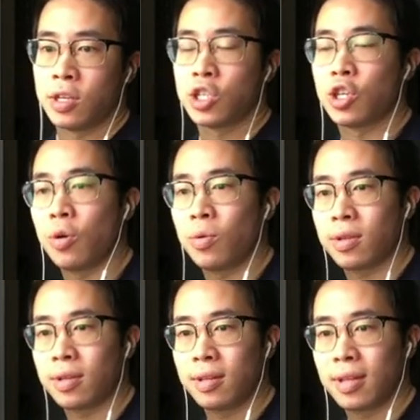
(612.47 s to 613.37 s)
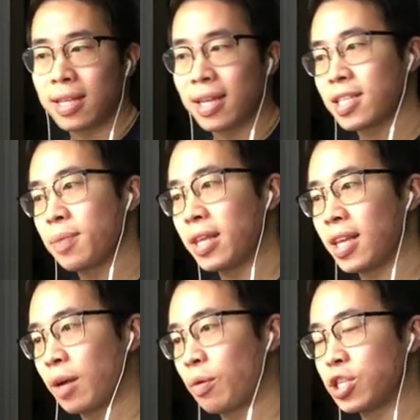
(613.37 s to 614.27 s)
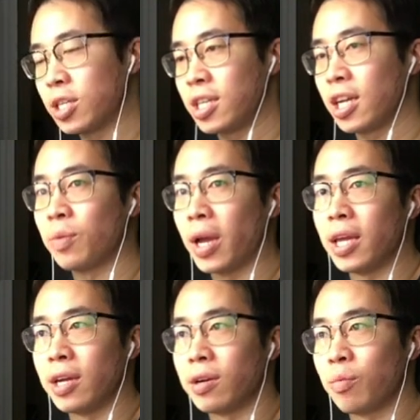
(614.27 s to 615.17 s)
So that, that's the main thing I want you to take away here.